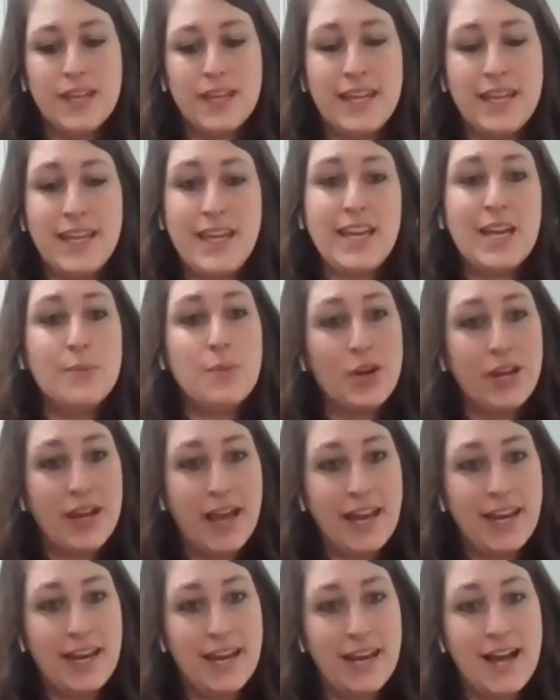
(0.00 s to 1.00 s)
he
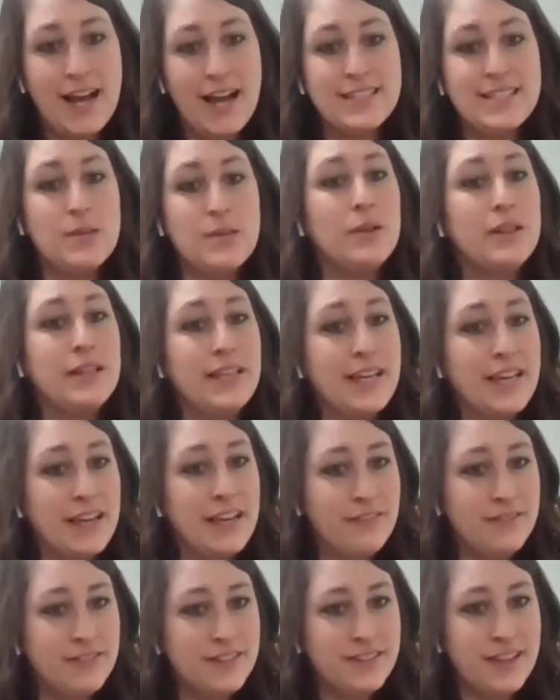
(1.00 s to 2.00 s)
communicated it as he
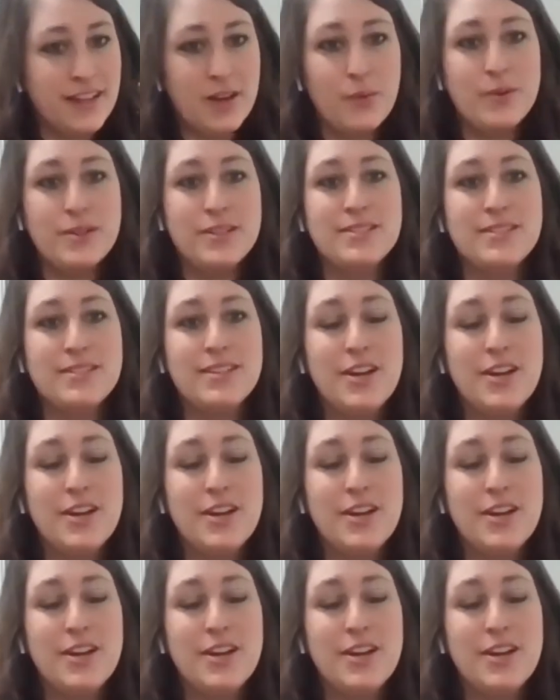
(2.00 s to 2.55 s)
believed that it was